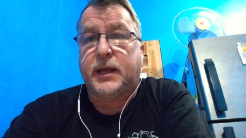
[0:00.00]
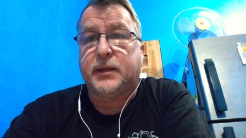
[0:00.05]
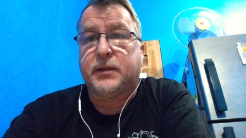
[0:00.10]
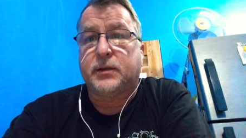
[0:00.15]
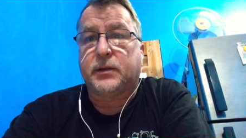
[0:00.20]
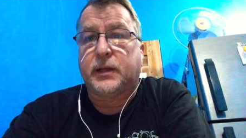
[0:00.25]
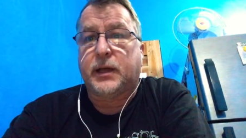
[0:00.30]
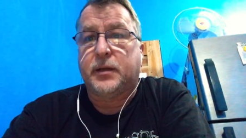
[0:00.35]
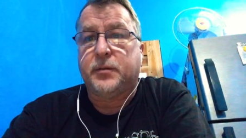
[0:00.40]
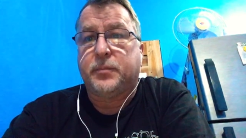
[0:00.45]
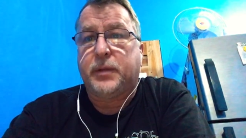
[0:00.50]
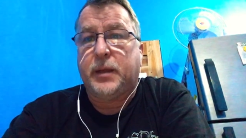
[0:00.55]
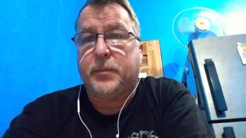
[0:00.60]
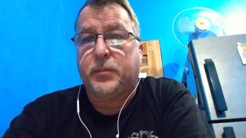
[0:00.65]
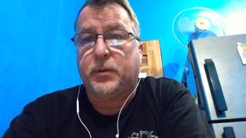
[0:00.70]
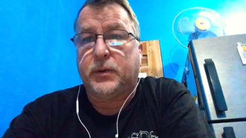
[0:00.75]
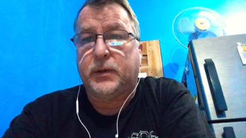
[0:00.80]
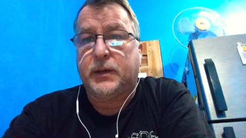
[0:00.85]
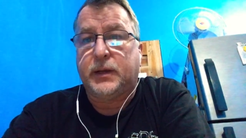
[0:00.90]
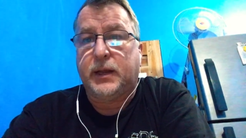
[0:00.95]
They're letting
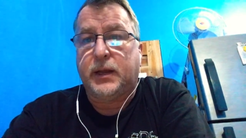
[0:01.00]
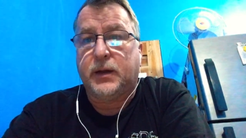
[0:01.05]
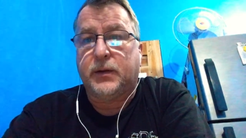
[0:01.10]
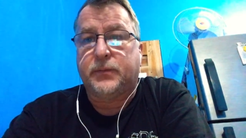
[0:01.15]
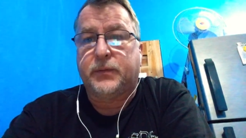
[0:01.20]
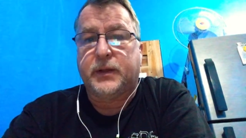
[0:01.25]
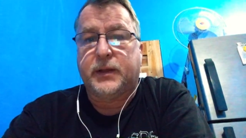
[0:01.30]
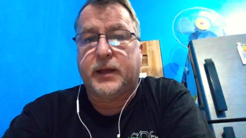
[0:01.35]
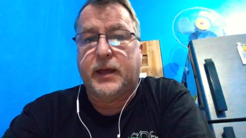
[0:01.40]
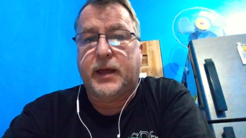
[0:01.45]
people in here for the